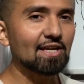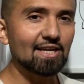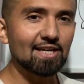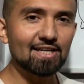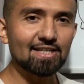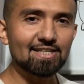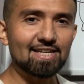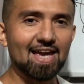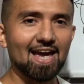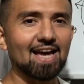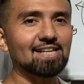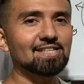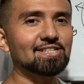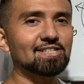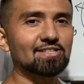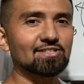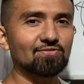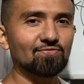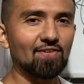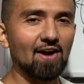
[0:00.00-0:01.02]
it
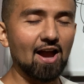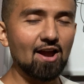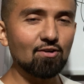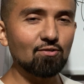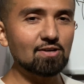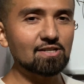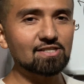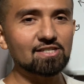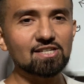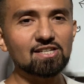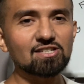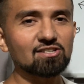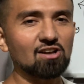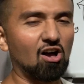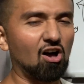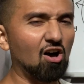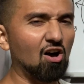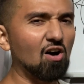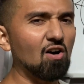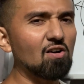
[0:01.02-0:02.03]
catches viruses,
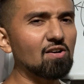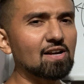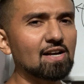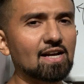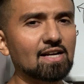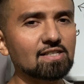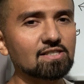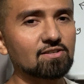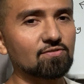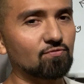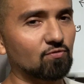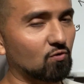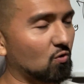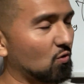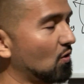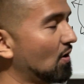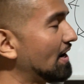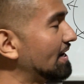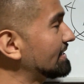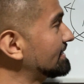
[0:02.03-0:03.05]
all kinds of
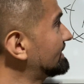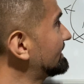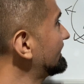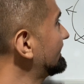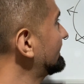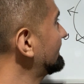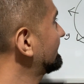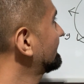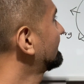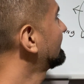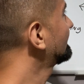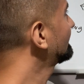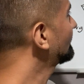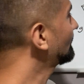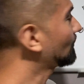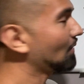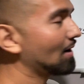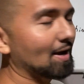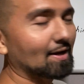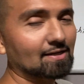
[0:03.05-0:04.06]
crazy,
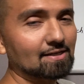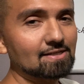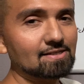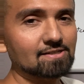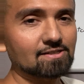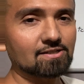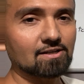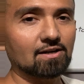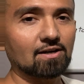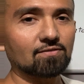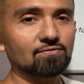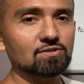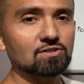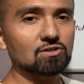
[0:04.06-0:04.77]
wacky stuff.